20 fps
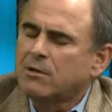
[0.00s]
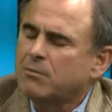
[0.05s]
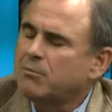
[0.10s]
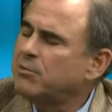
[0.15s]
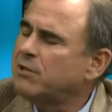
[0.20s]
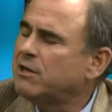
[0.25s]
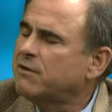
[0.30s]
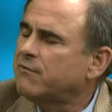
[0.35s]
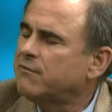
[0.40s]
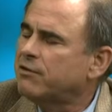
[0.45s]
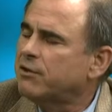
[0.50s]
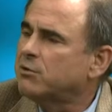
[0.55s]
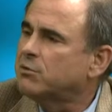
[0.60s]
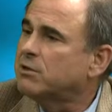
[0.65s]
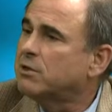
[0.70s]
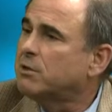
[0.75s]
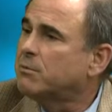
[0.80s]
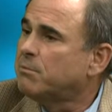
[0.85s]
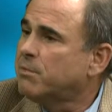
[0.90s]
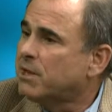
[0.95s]
blood flow
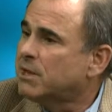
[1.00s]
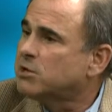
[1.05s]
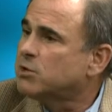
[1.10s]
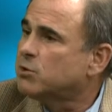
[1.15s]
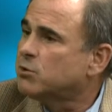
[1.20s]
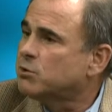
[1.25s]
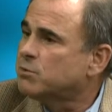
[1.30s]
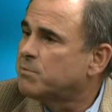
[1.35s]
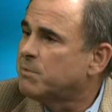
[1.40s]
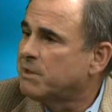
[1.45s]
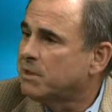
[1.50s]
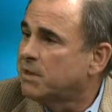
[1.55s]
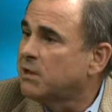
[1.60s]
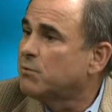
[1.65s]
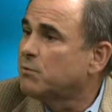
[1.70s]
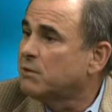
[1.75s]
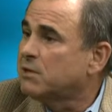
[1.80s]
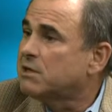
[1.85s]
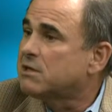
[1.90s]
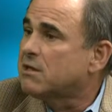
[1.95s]
to the muscles, but
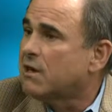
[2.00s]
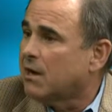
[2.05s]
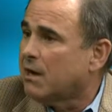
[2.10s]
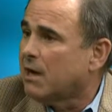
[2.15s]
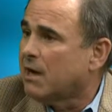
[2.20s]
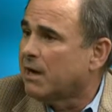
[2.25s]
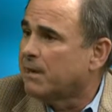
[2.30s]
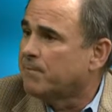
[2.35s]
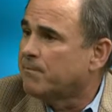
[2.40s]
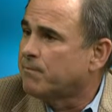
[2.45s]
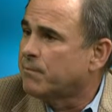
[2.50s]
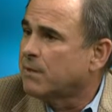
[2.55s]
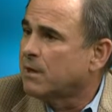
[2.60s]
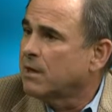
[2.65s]
then with time